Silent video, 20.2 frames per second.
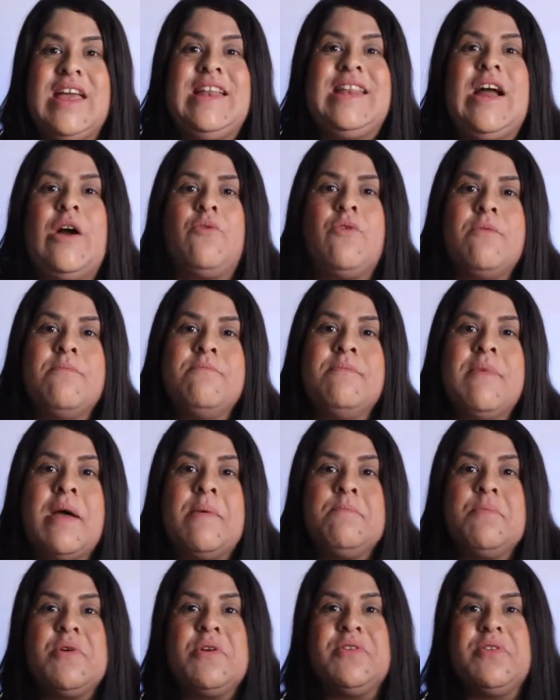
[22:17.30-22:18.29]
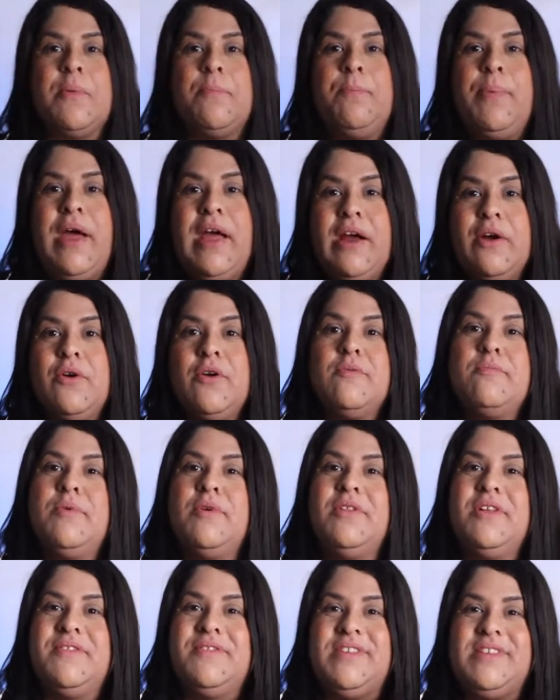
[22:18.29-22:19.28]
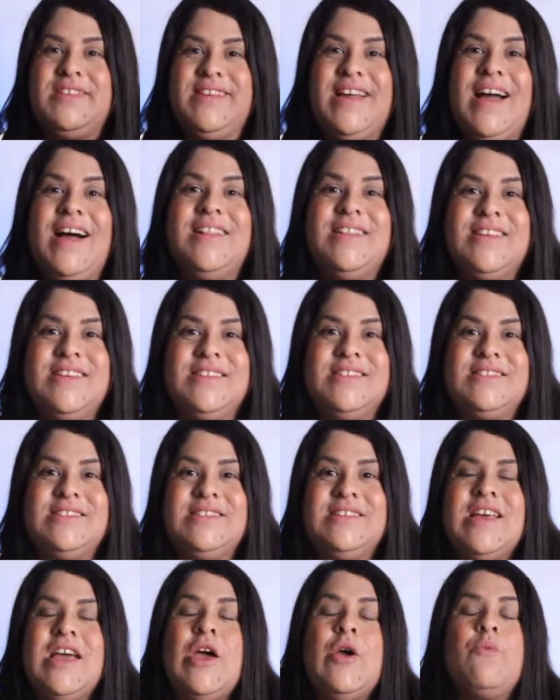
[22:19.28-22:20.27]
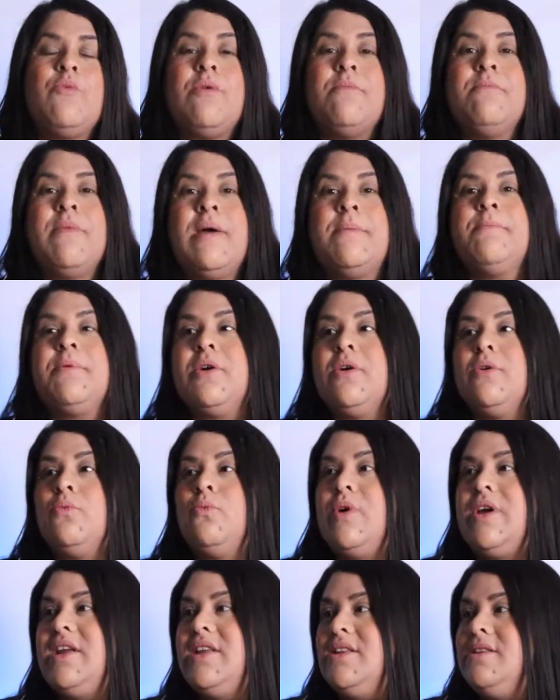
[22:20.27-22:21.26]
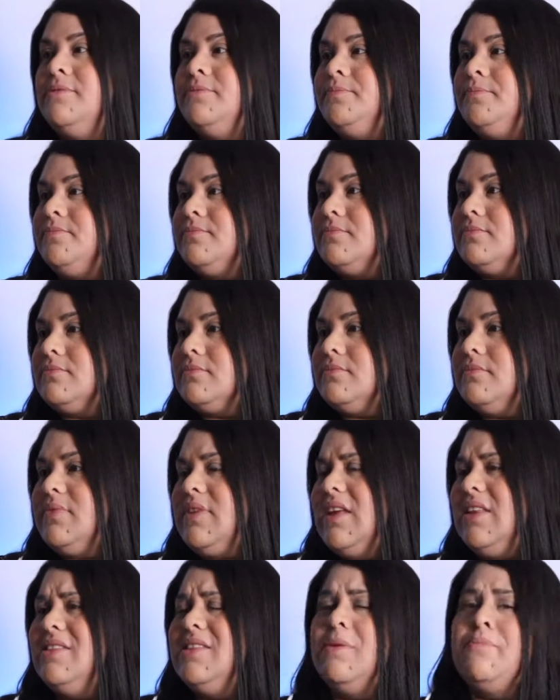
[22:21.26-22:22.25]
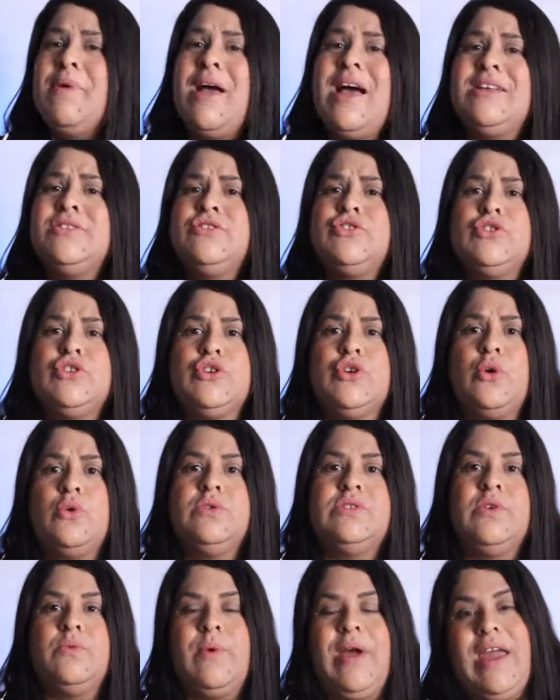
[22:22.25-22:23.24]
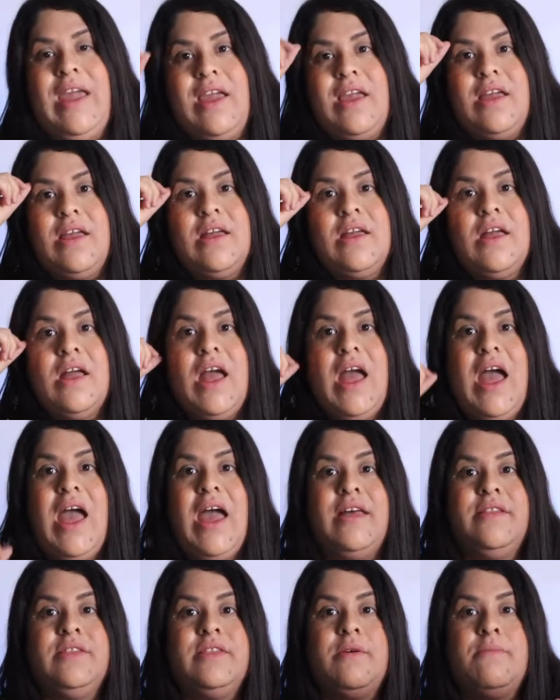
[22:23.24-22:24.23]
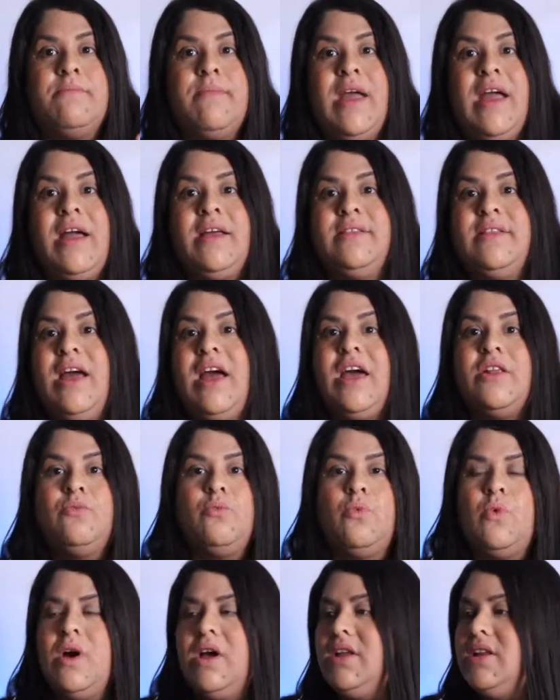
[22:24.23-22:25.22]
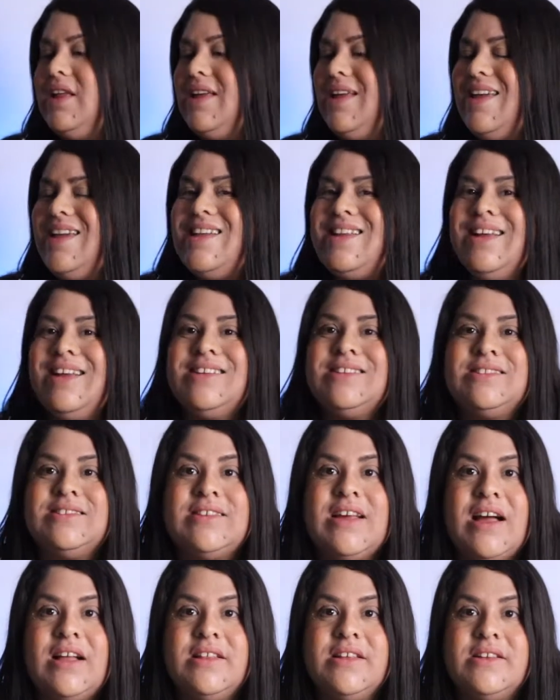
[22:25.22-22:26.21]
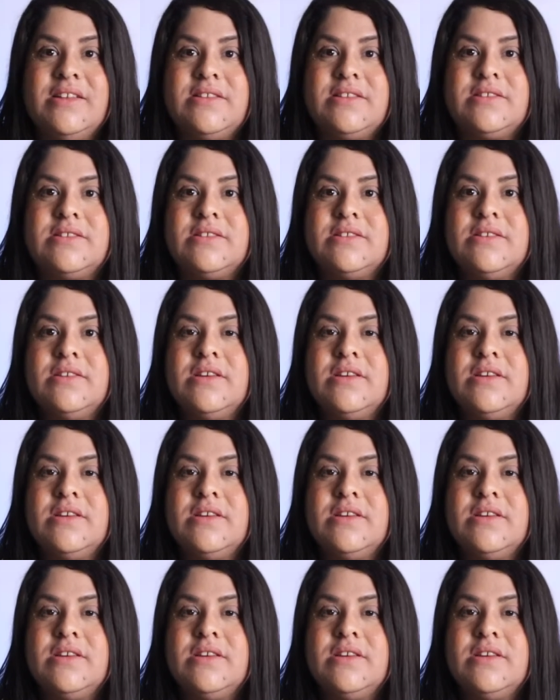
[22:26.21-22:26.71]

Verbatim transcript: Now remember the parable of the talents. Remember when the master goes away and the man that had one hid his talents,